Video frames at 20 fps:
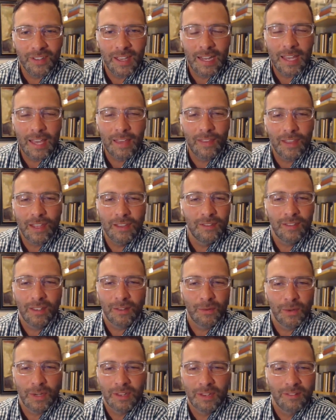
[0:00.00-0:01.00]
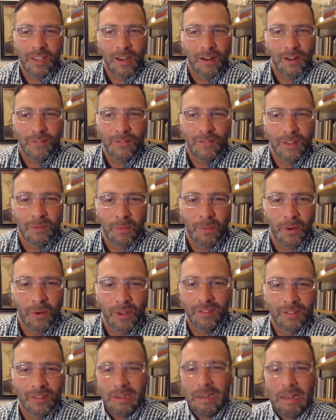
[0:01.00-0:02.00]
And again, like you said, when you interviewed the
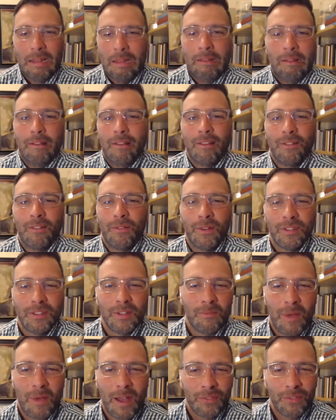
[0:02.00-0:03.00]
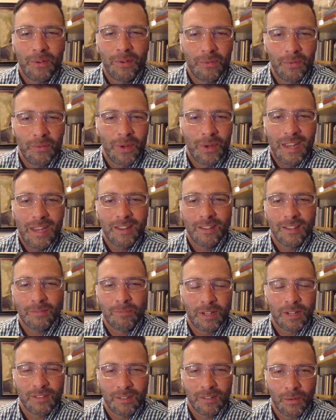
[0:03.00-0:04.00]
boys, it wasn't about the win as
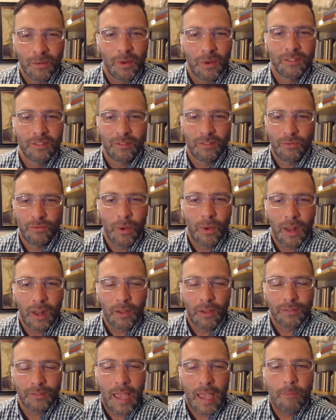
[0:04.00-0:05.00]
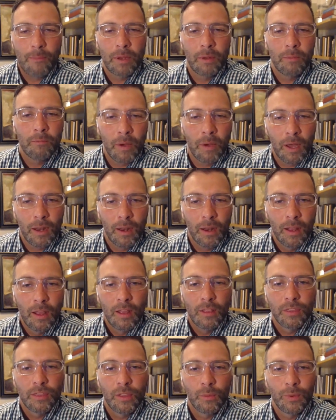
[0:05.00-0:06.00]
much as it mm-hmm. was of what else happened, but
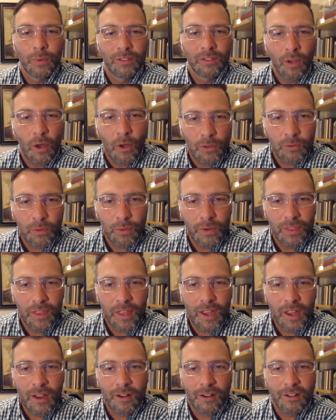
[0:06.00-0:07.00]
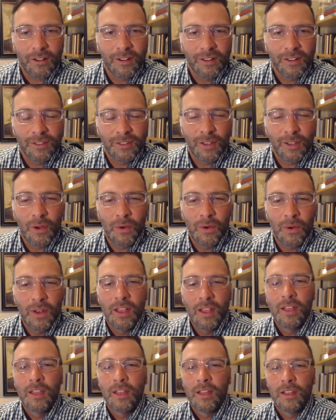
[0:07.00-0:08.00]
the results were there. So were
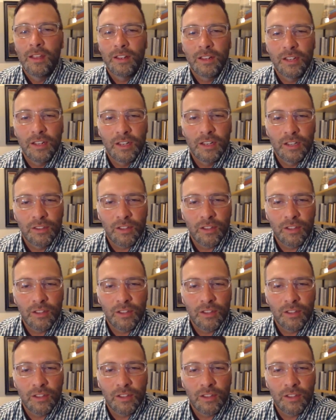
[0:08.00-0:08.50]
enormous.